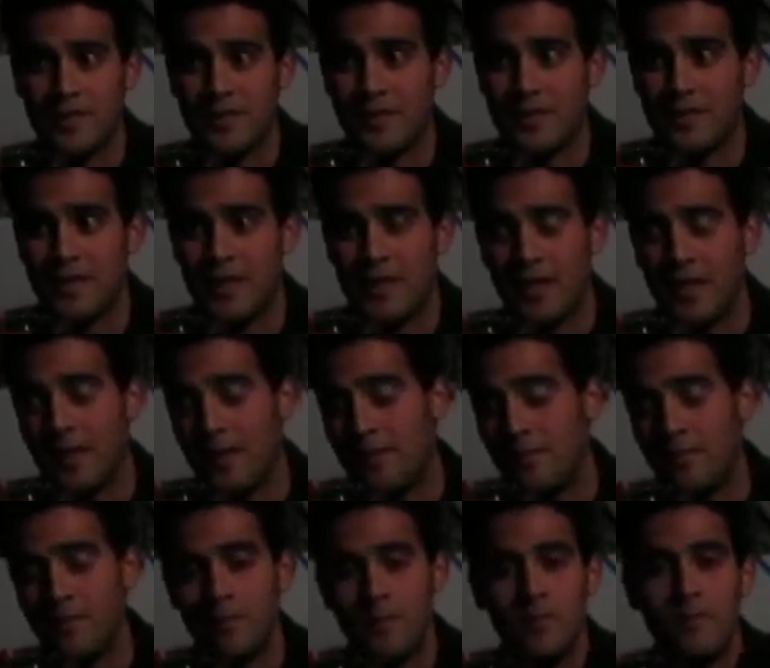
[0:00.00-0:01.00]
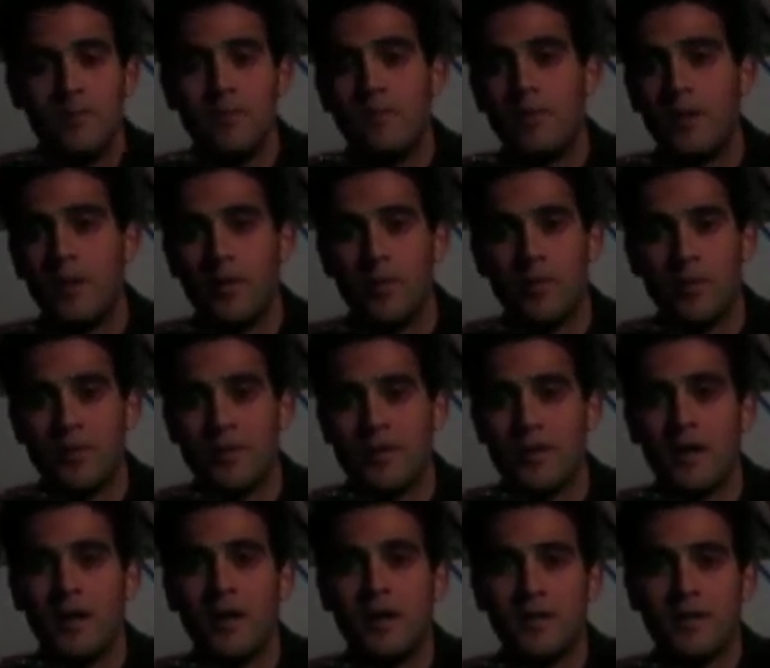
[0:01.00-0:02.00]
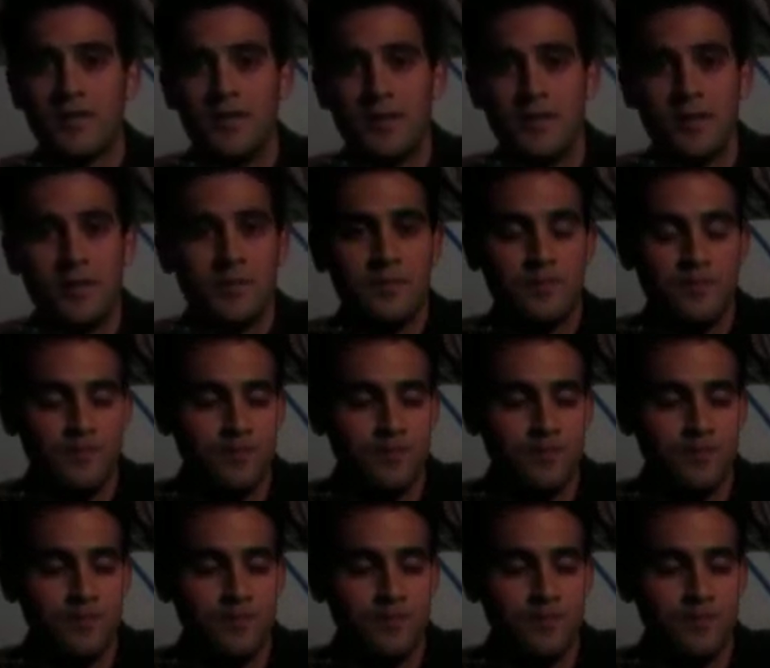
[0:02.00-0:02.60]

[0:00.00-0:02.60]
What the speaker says: anytime. Went to the concert.